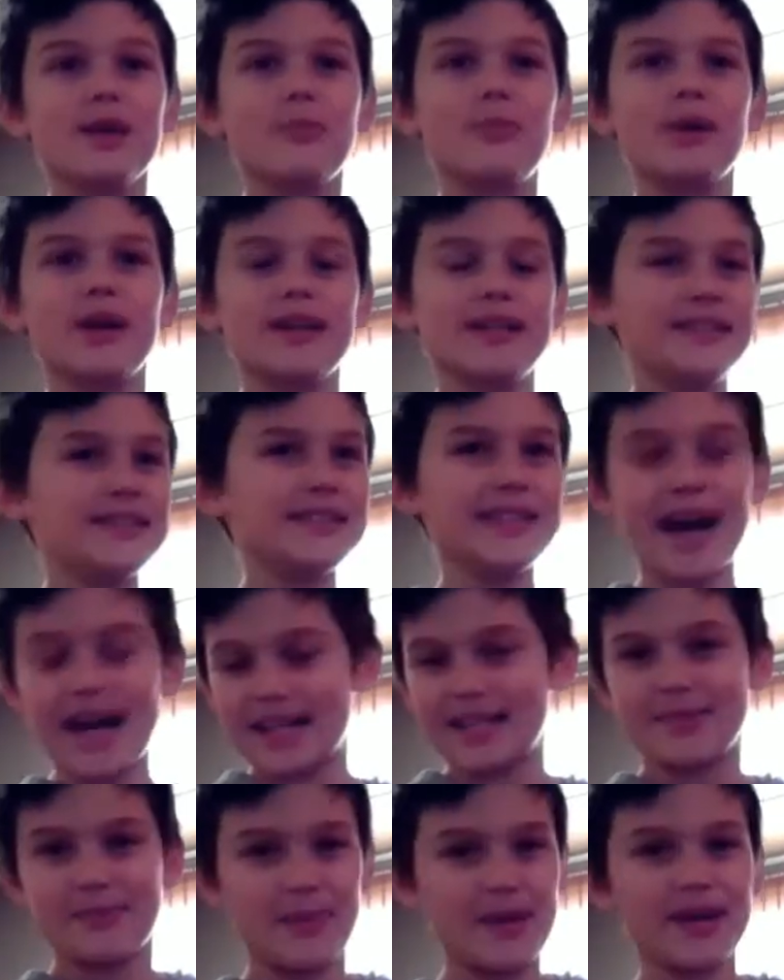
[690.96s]
but it's
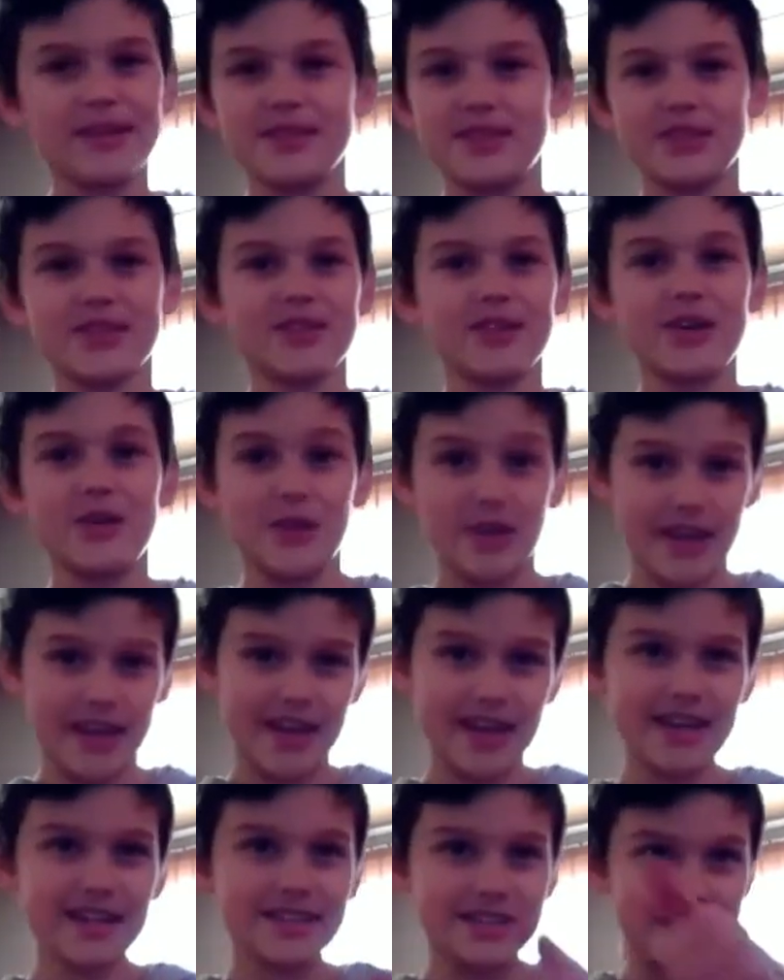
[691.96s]
not sponsored.
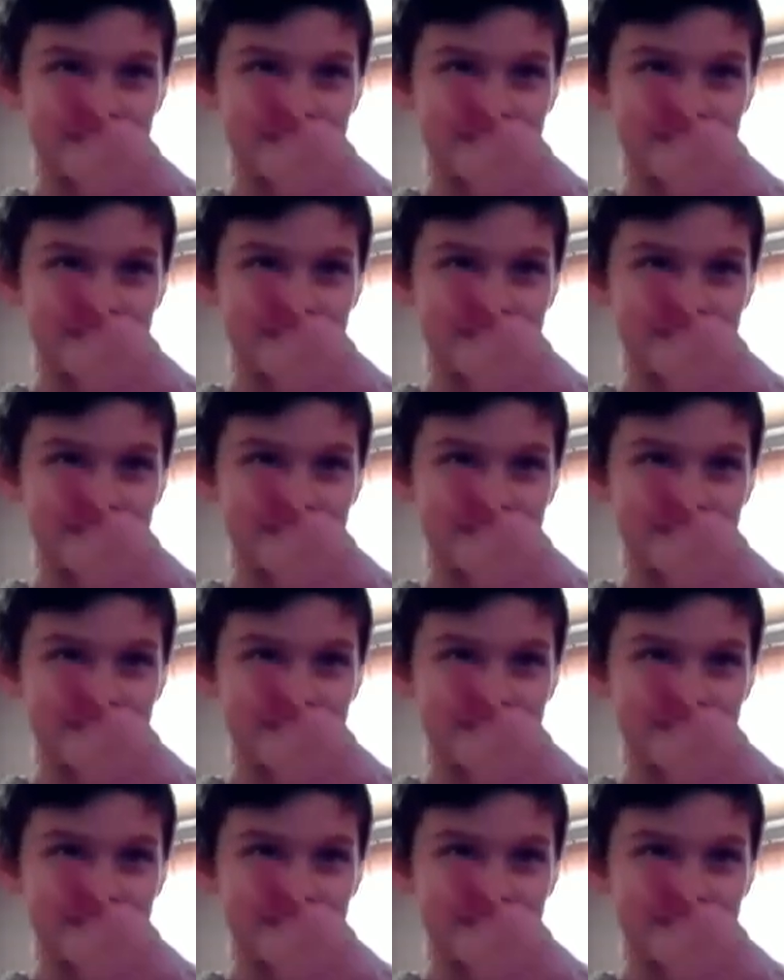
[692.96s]
Okay,